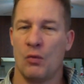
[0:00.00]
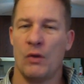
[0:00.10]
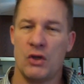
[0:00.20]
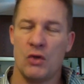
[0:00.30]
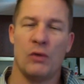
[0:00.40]

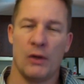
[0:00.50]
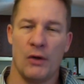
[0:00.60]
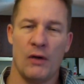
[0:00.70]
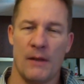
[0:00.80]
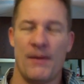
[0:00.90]
Once you
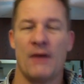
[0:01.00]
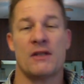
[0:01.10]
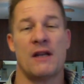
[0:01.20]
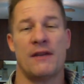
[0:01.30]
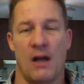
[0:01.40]
learn it, now
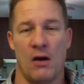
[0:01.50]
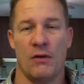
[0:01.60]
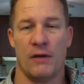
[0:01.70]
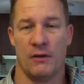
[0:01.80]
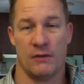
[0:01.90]
it's not that hard, though.